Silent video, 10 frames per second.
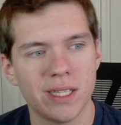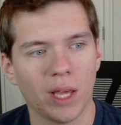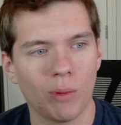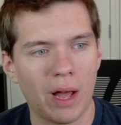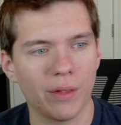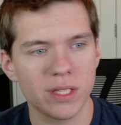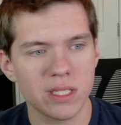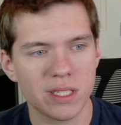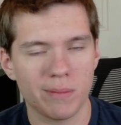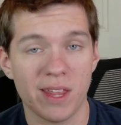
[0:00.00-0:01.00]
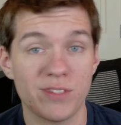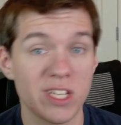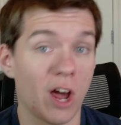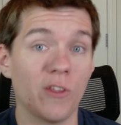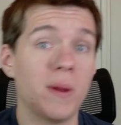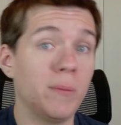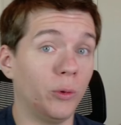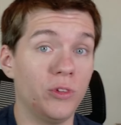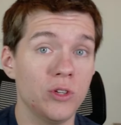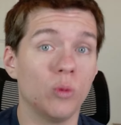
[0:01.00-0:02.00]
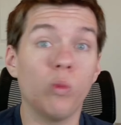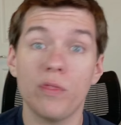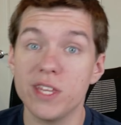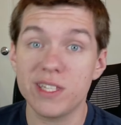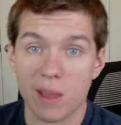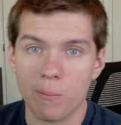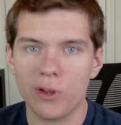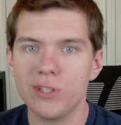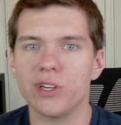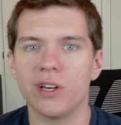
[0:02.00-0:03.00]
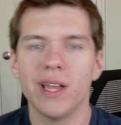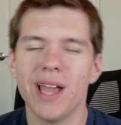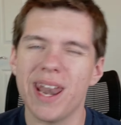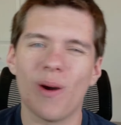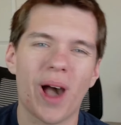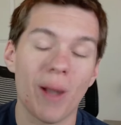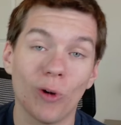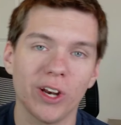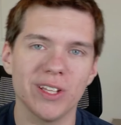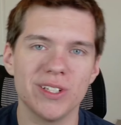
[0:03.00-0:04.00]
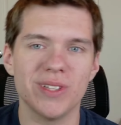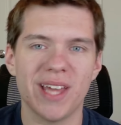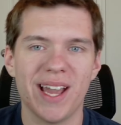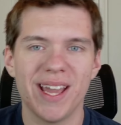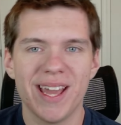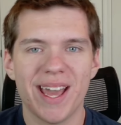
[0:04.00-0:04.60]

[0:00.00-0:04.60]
like, wow, this is something that I've seen other people do with the same printer, and now I'm wanting to do that.